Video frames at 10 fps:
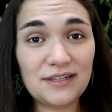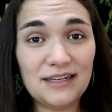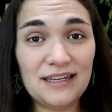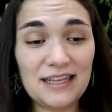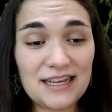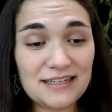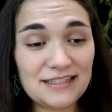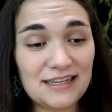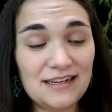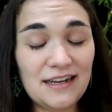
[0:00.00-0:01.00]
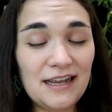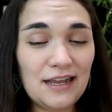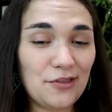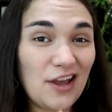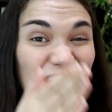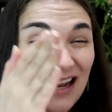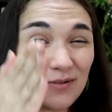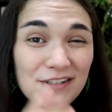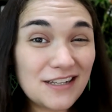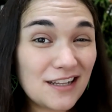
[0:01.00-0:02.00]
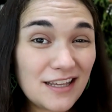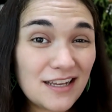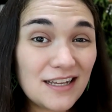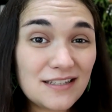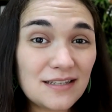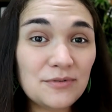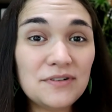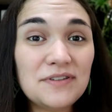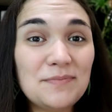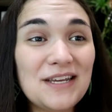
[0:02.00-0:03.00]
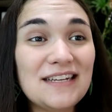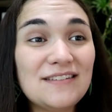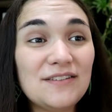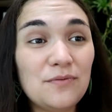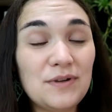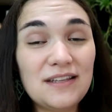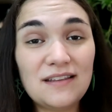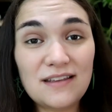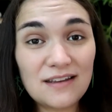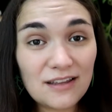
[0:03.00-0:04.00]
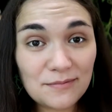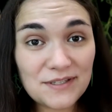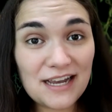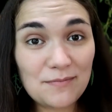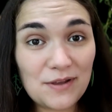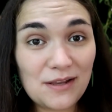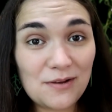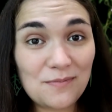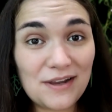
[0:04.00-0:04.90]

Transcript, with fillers: Uh, like I said, thought I was going to clean cut Summer in Space when the eclipse happened,